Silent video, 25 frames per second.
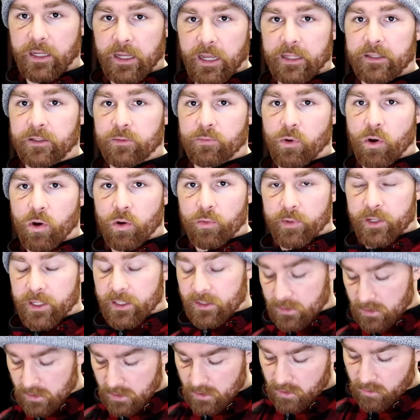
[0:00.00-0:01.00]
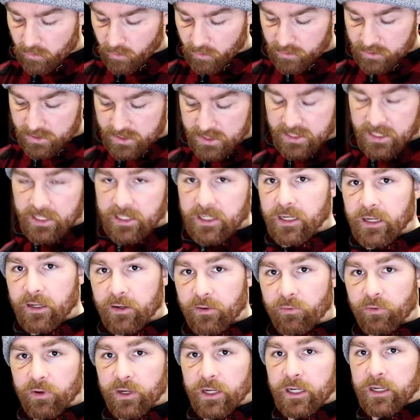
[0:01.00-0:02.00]
at the moment, where you sit
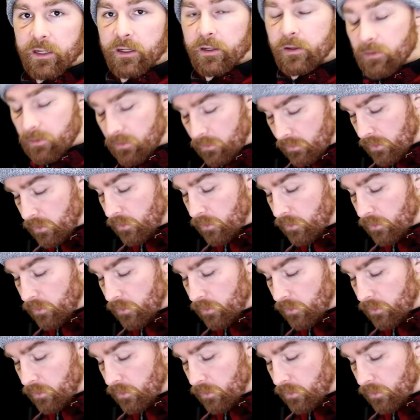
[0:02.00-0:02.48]
like really